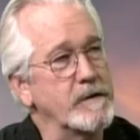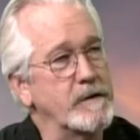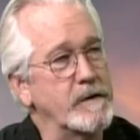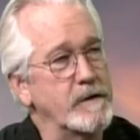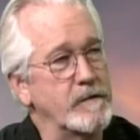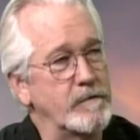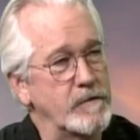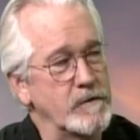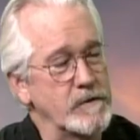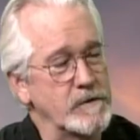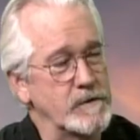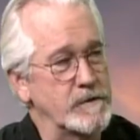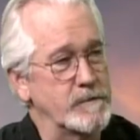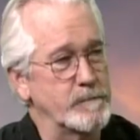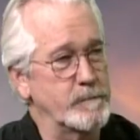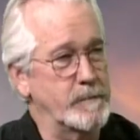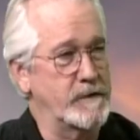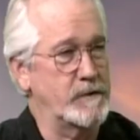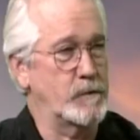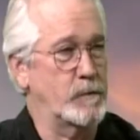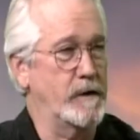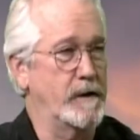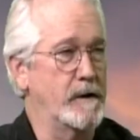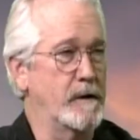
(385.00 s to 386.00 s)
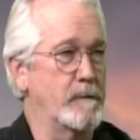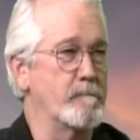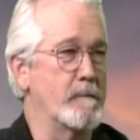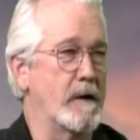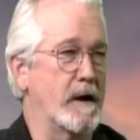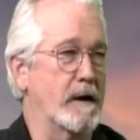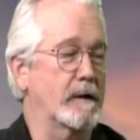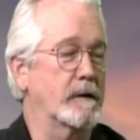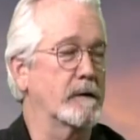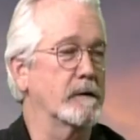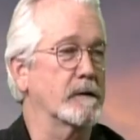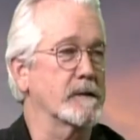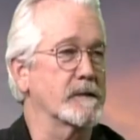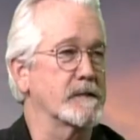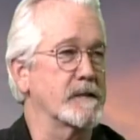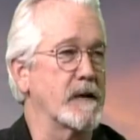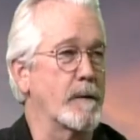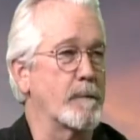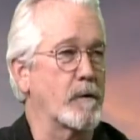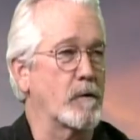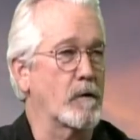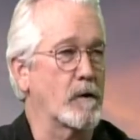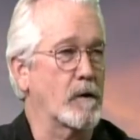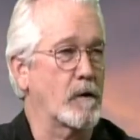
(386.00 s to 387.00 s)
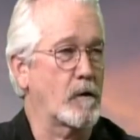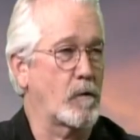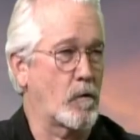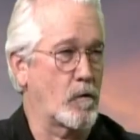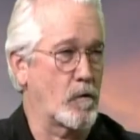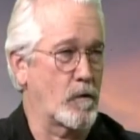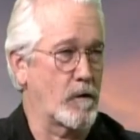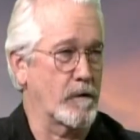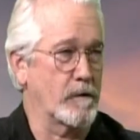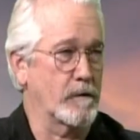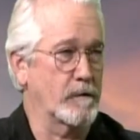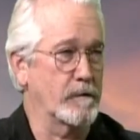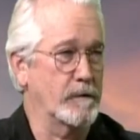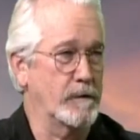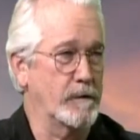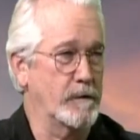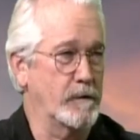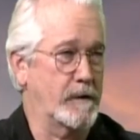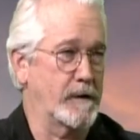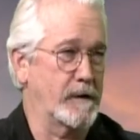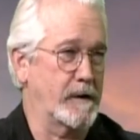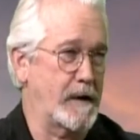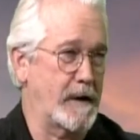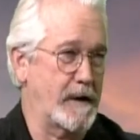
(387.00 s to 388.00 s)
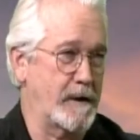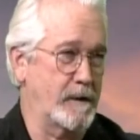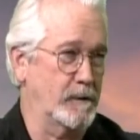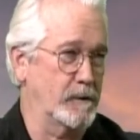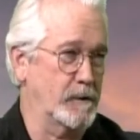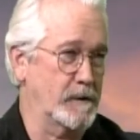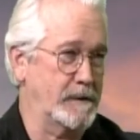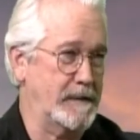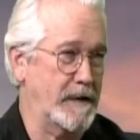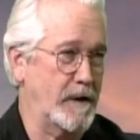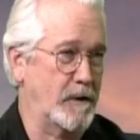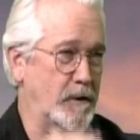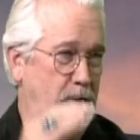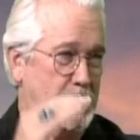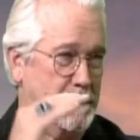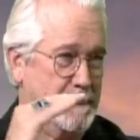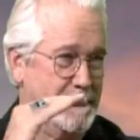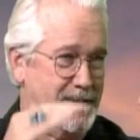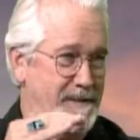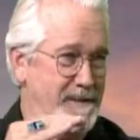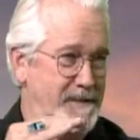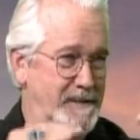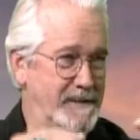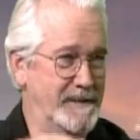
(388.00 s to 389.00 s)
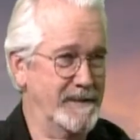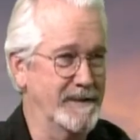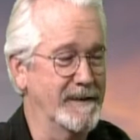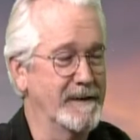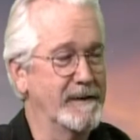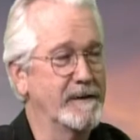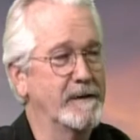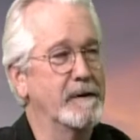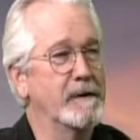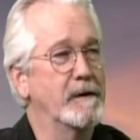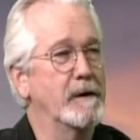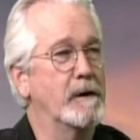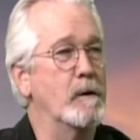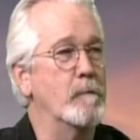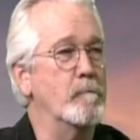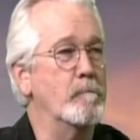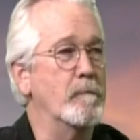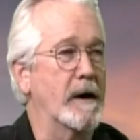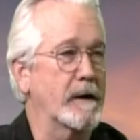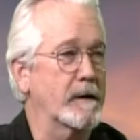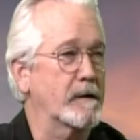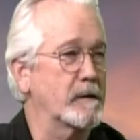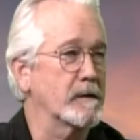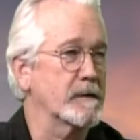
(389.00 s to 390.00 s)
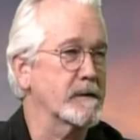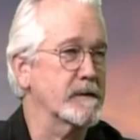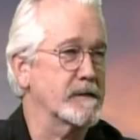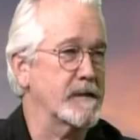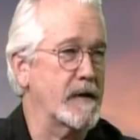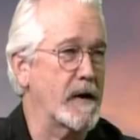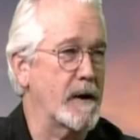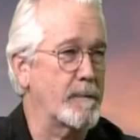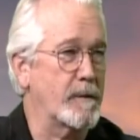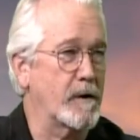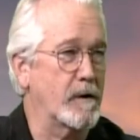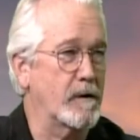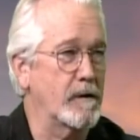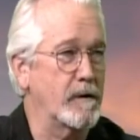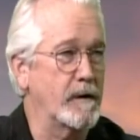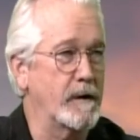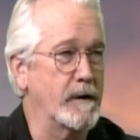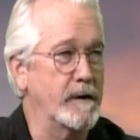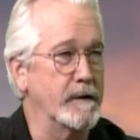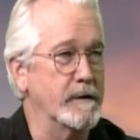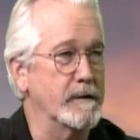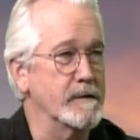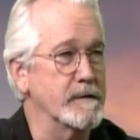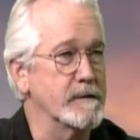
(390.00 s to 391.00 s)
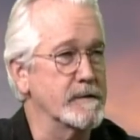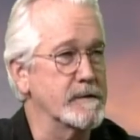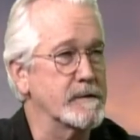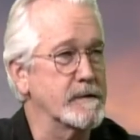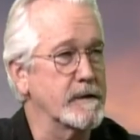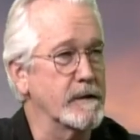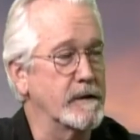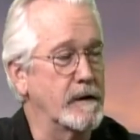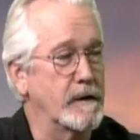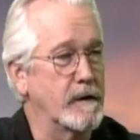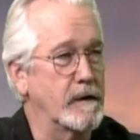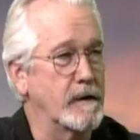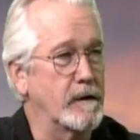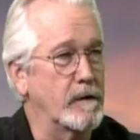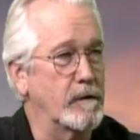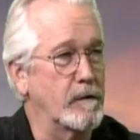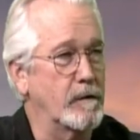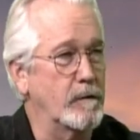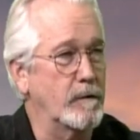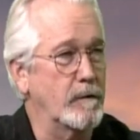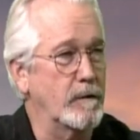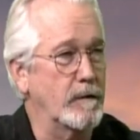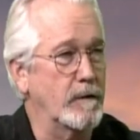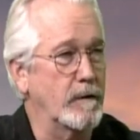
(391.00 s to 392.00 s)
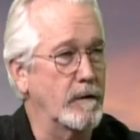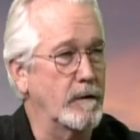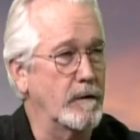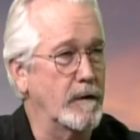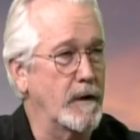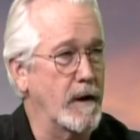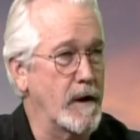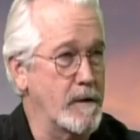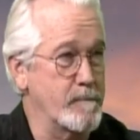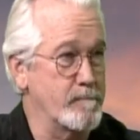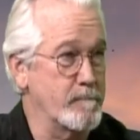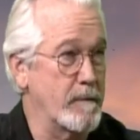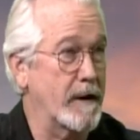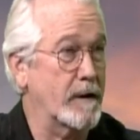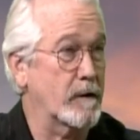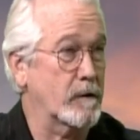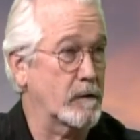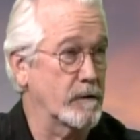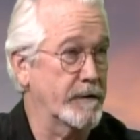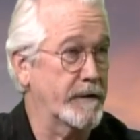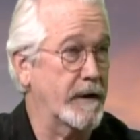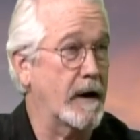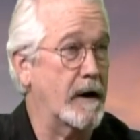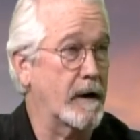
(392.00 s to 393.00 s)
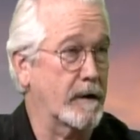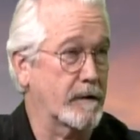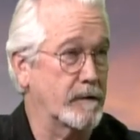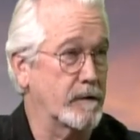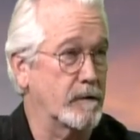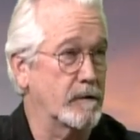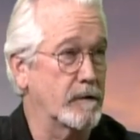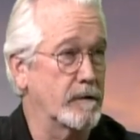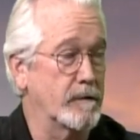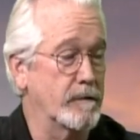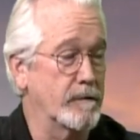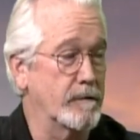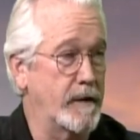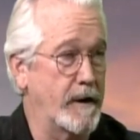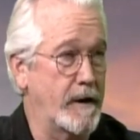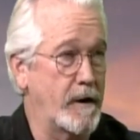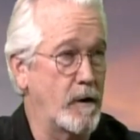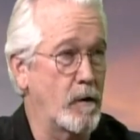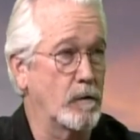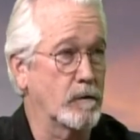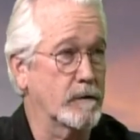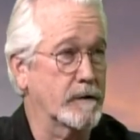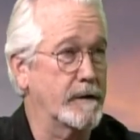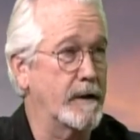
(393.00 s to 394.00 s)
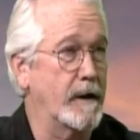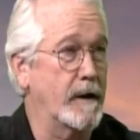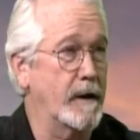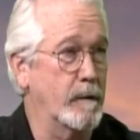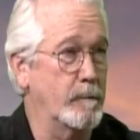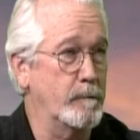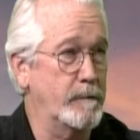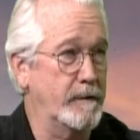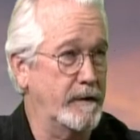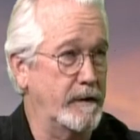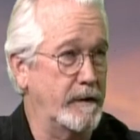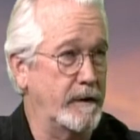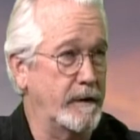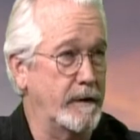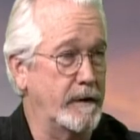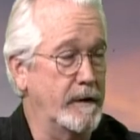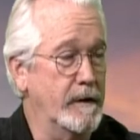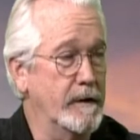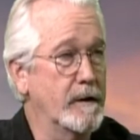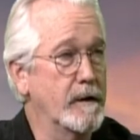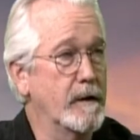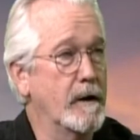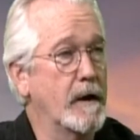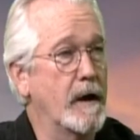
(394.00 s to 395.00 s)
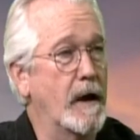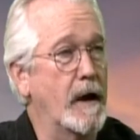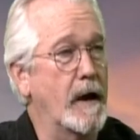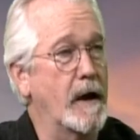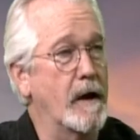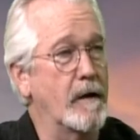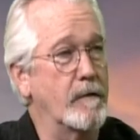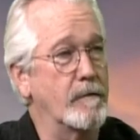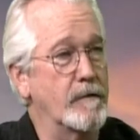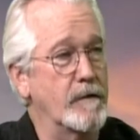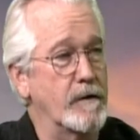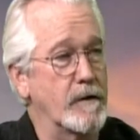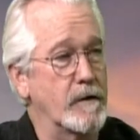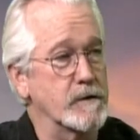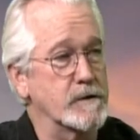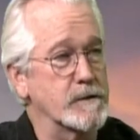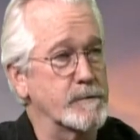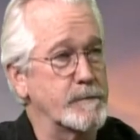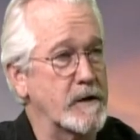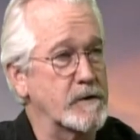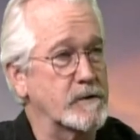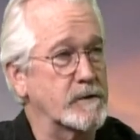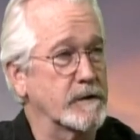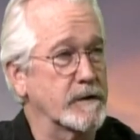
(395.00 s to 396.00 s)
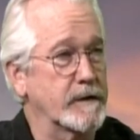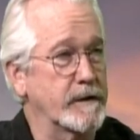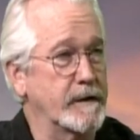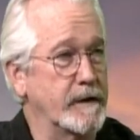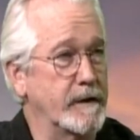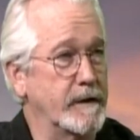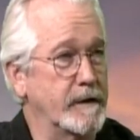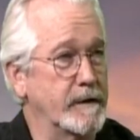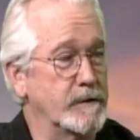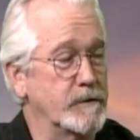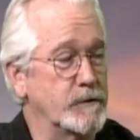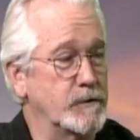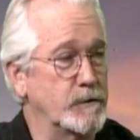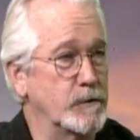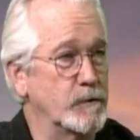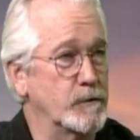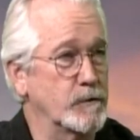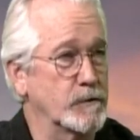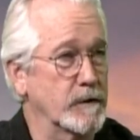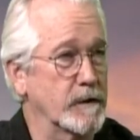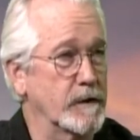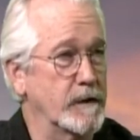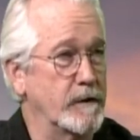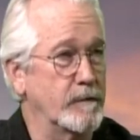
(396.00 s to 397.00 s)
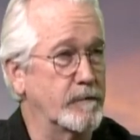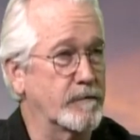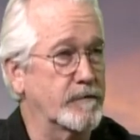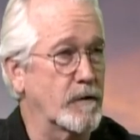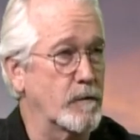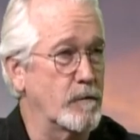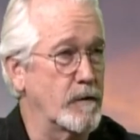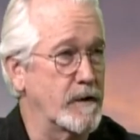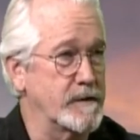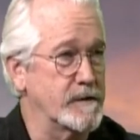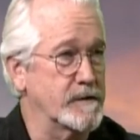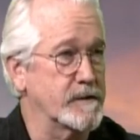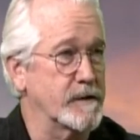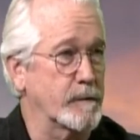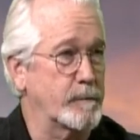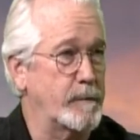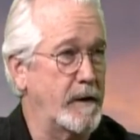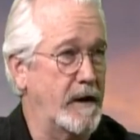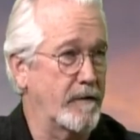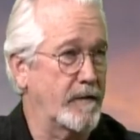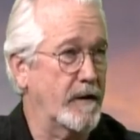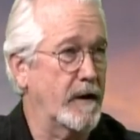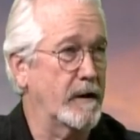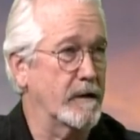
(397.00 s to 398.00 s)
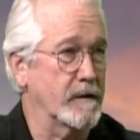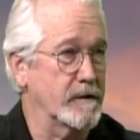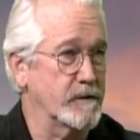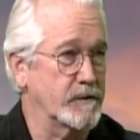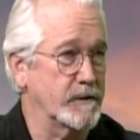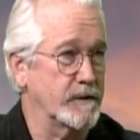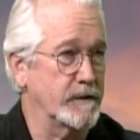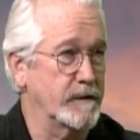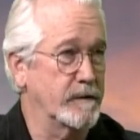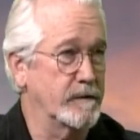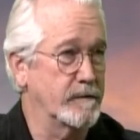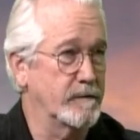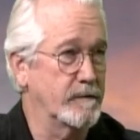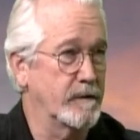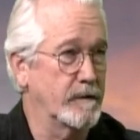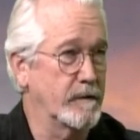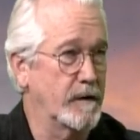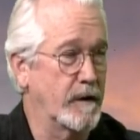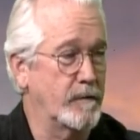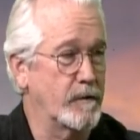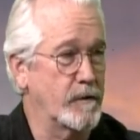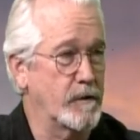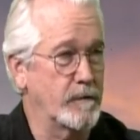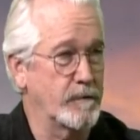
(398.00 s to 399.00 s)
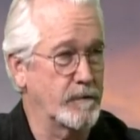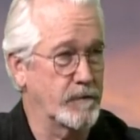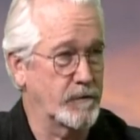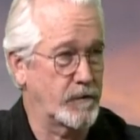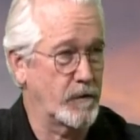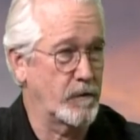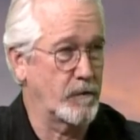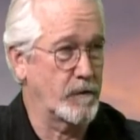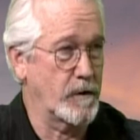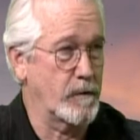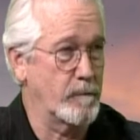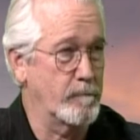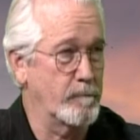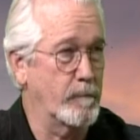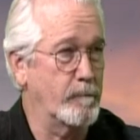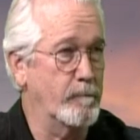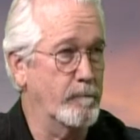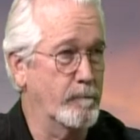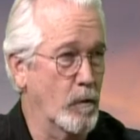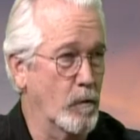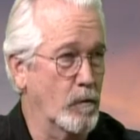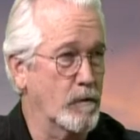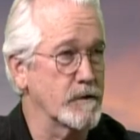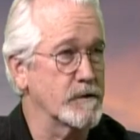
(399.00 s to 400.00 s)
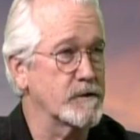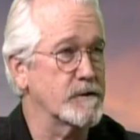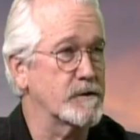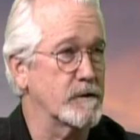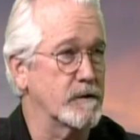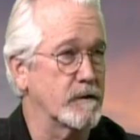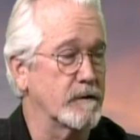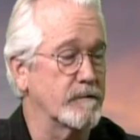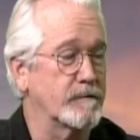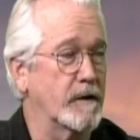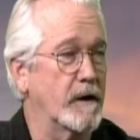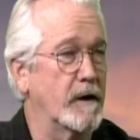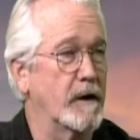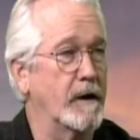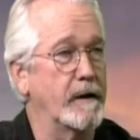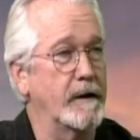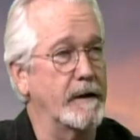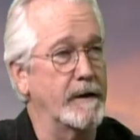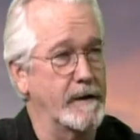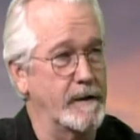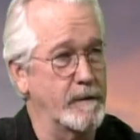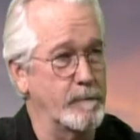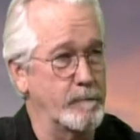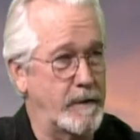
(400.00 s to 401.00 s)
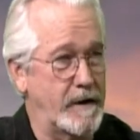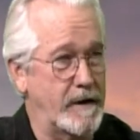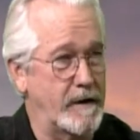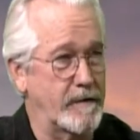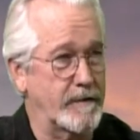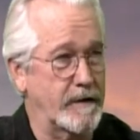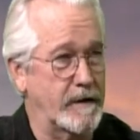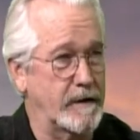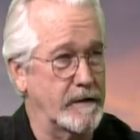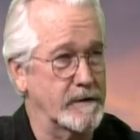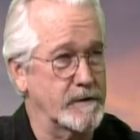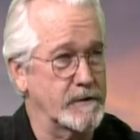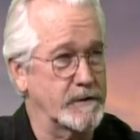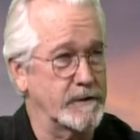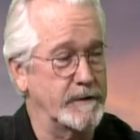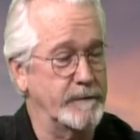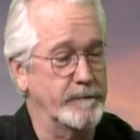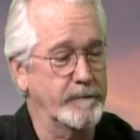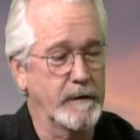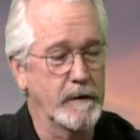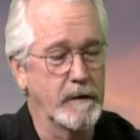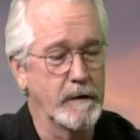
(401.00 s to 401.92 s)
difference between a medical examiner and a coroner, you can kind of look down a list. A medical examiner is a medical doctor. They hold an MD, and their specialty is usually forensic pathology. And so they're board certified in pathology.